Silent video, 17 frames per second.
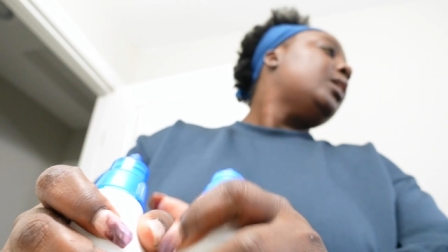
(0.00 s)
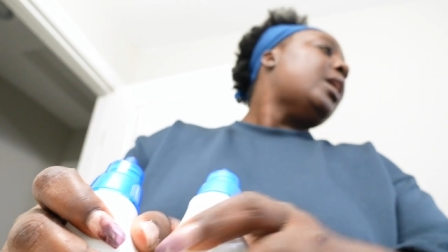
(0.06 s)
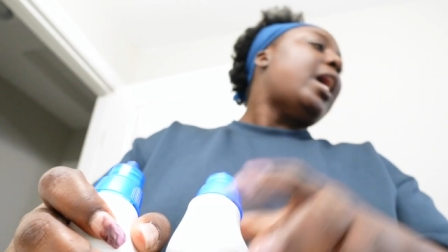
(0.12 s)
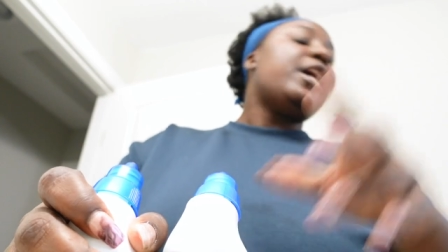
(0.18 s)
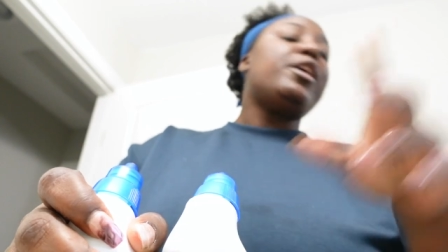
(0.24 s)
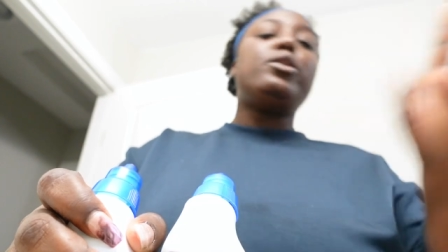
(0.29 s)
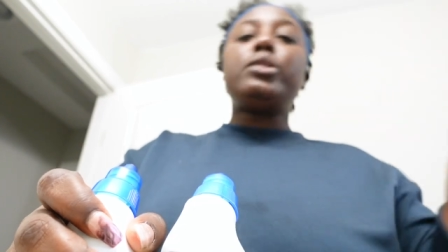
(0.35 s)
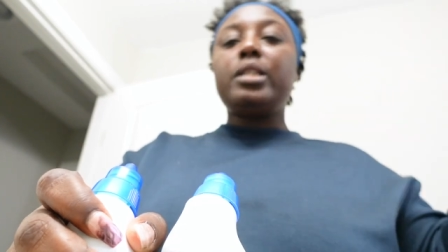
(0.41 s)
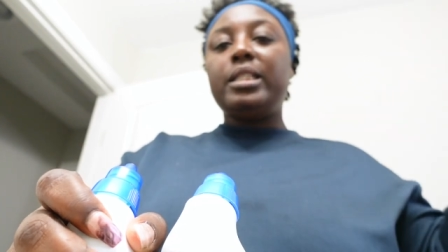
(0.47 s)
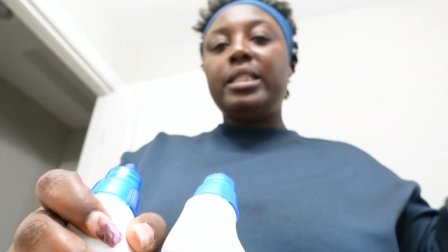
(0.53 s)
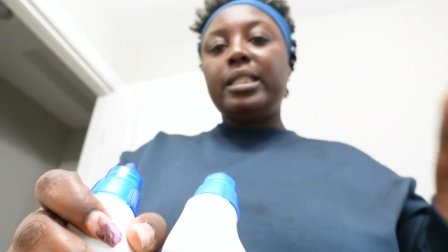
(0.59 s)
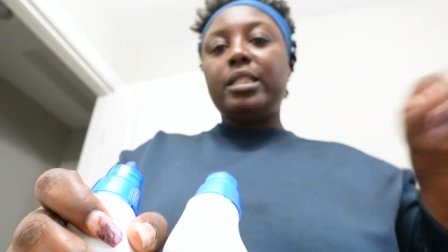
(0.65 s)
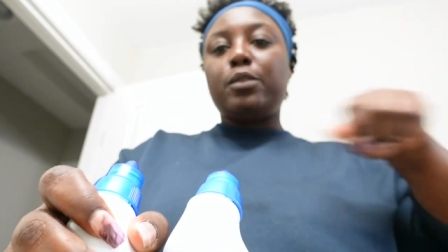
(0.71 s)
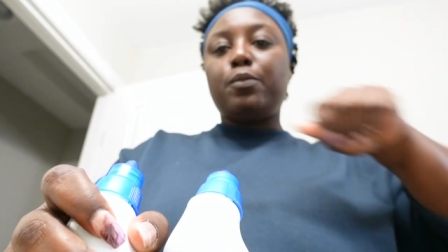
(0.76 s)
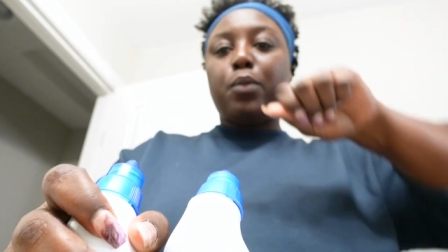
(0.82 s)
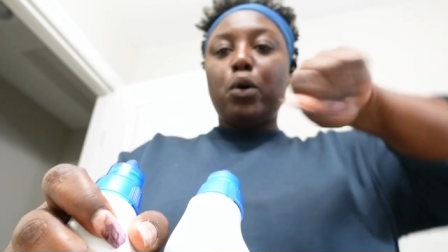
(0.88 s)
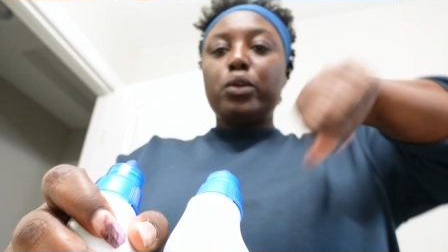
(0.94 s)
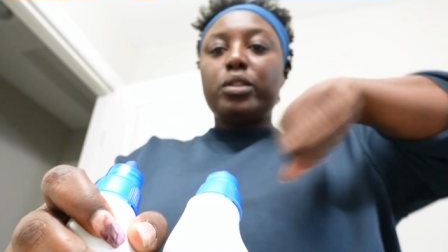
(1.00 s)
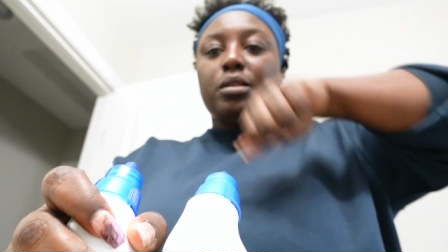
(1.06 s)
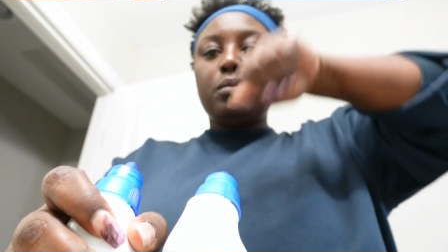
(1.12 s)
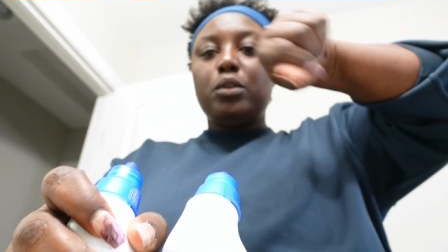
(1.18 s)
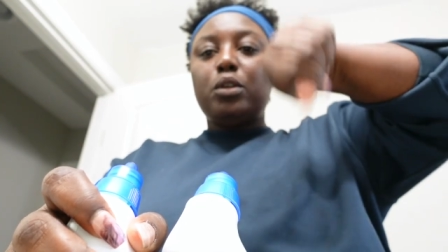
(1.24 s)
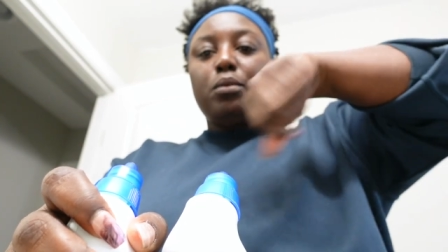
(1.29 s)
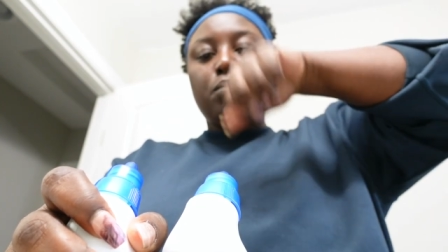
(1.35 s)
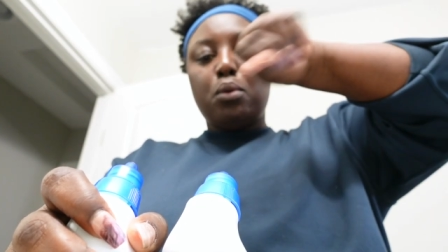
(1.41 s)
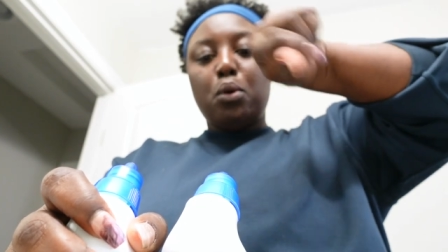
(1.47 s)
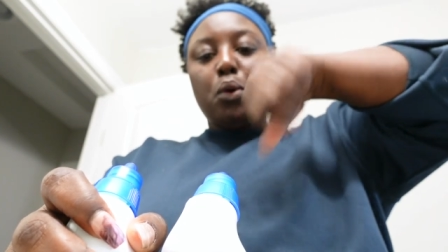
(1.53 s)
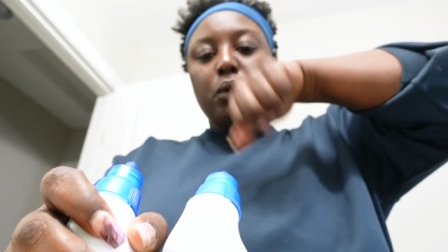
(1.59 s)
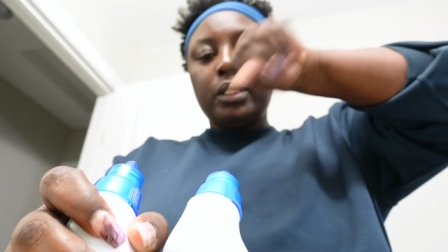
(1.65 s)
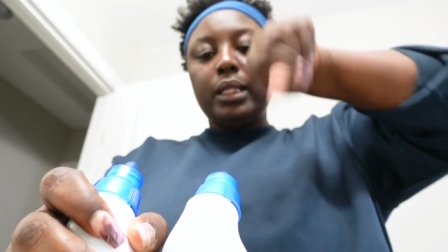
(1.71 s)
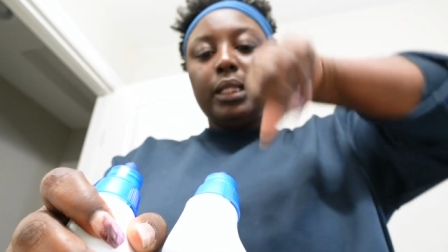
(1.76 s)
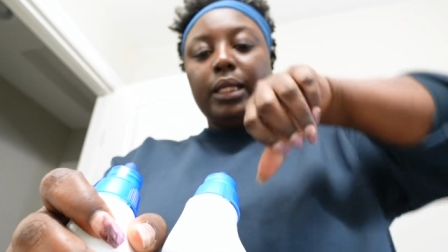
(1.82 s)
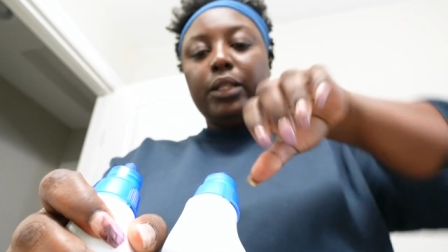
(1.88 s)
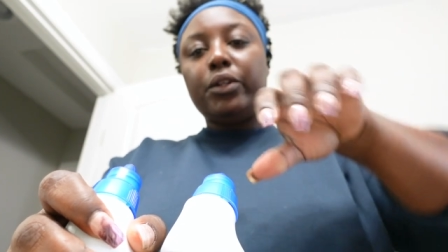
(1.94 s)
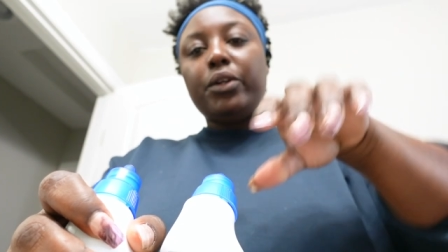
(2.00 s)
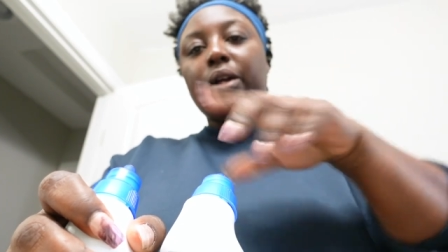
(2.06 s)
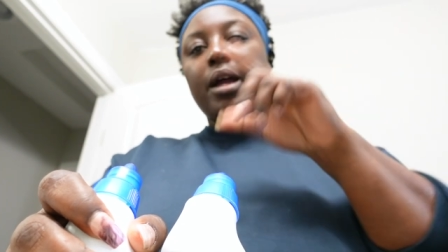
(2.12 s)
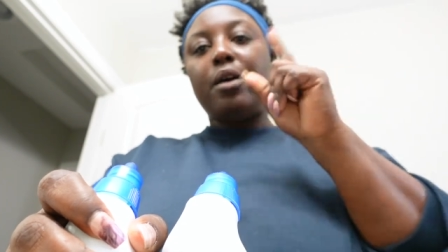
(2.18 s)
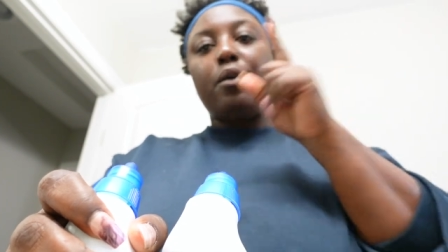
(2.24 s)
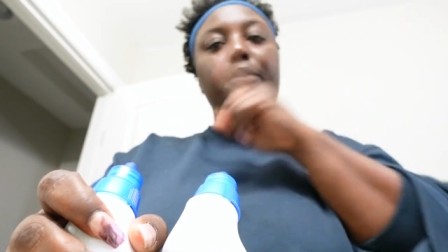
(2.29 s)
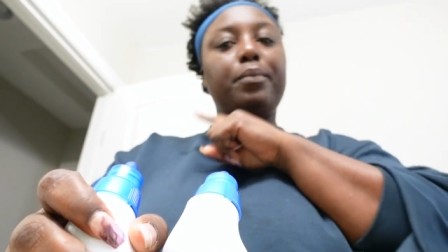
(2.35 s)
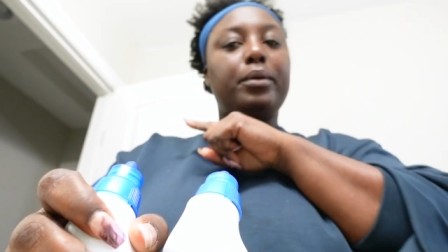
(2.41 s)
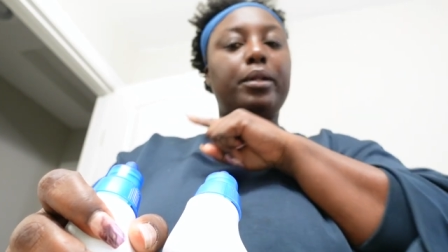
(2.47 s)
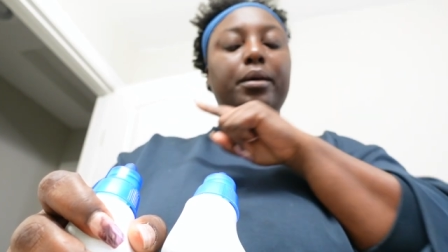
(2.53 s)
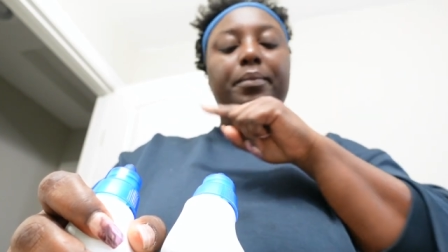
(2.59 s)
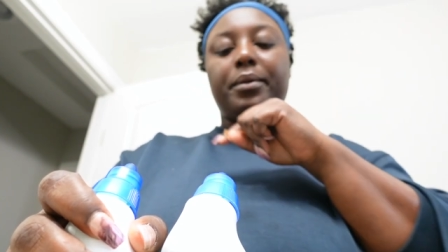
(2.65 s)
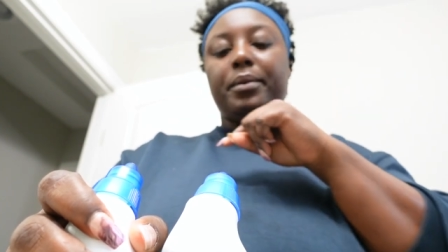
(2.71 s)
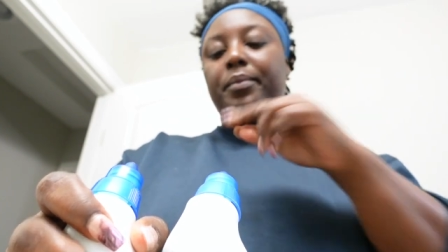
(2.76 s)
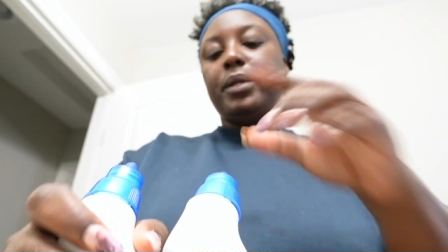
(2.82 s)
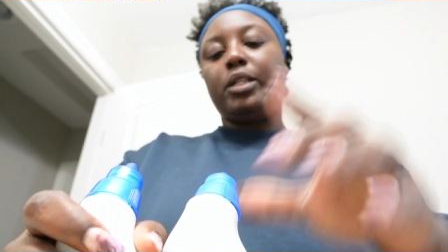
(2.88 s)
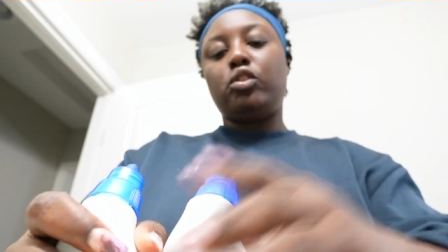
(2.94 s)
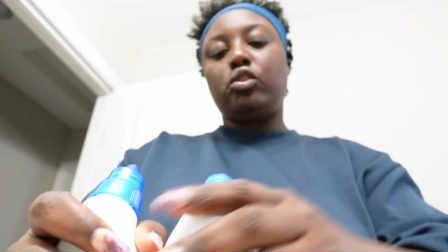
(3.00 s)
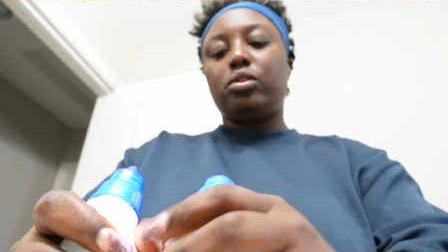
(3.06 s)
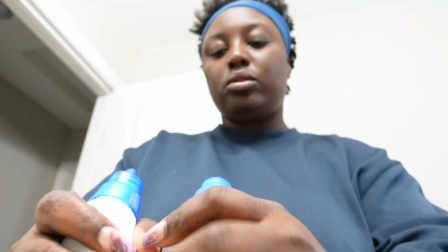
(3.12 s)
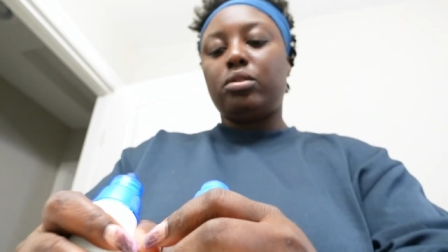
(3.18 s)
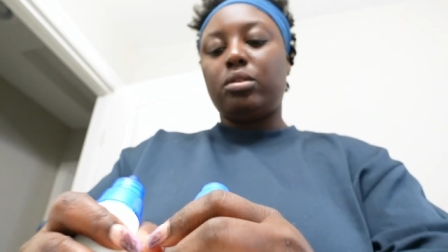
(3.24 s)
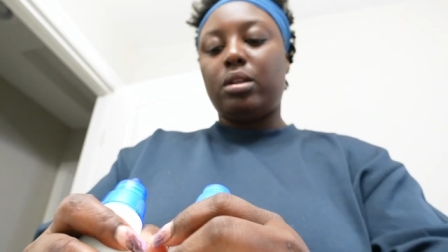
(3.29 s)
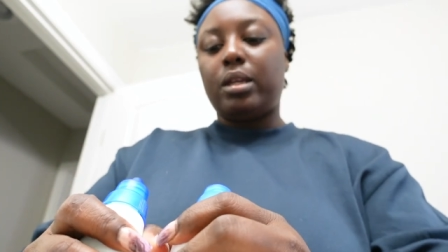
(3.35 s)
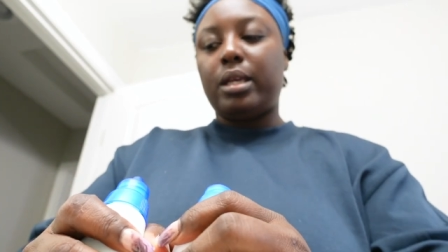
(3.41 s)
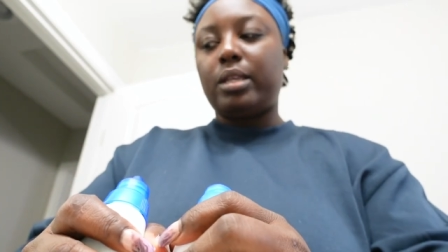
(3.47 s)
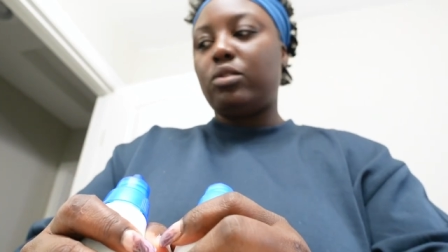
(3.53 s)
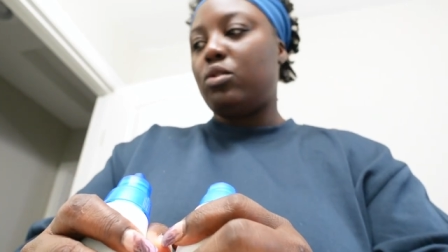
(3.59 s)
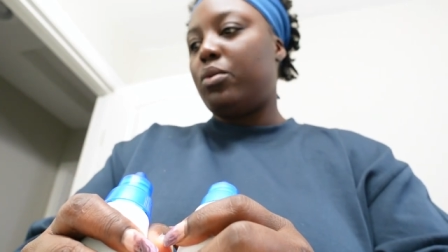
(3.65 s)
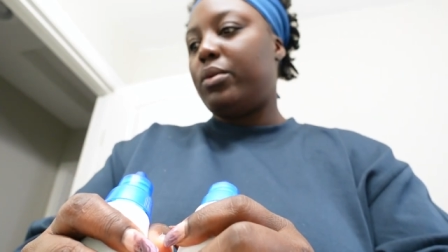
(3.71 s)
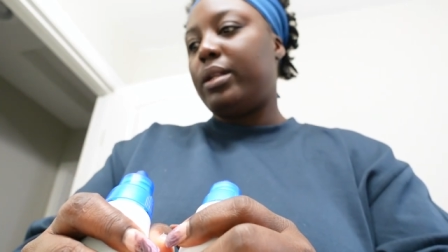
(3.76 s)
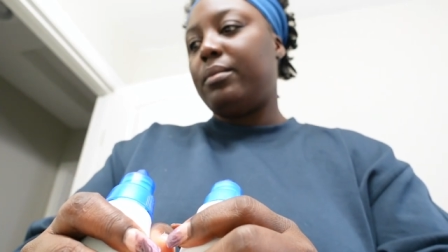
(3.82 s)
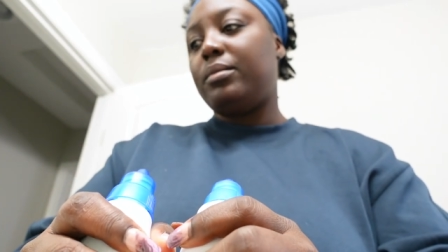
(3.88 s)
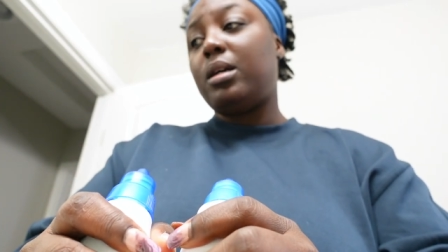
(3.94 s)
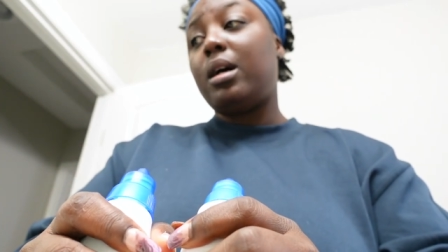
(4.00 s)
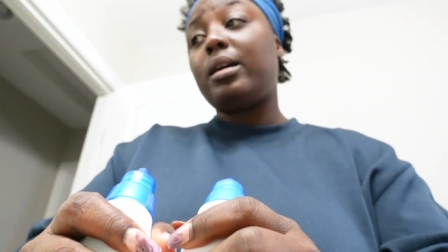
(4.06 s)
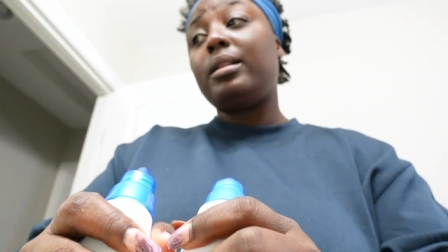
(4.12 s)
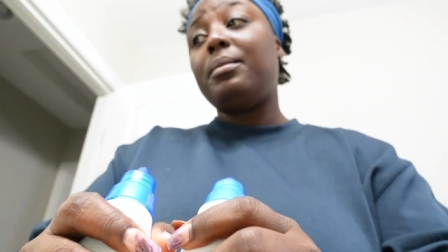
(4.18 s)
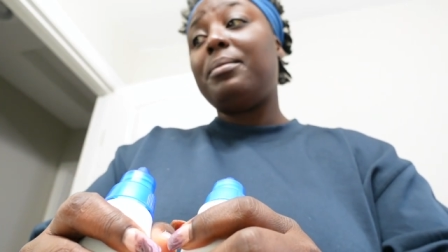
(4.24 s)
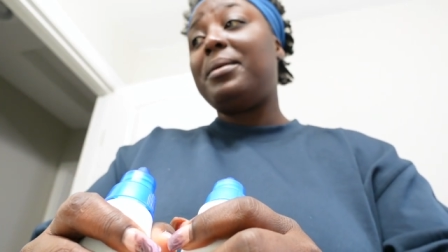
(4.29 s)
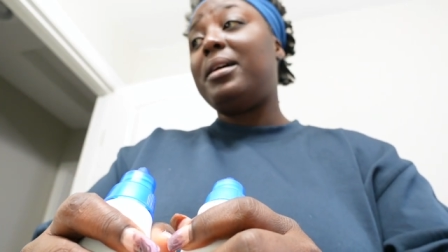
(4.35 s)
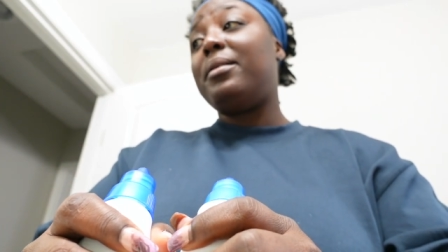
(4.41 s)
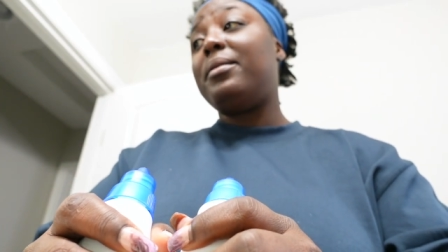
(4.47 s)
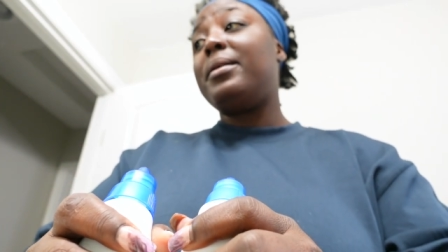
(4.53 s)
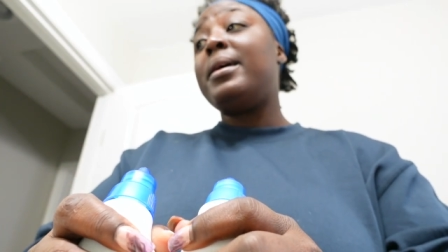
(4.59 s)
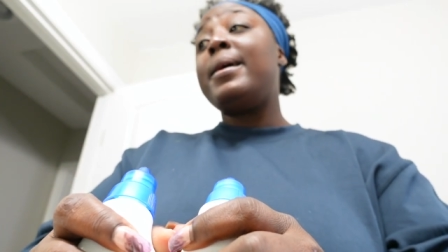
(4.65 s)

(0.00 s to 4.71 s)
I use a disposable bowl cleaner. I will put up a picture so you guys know what I'm talking about.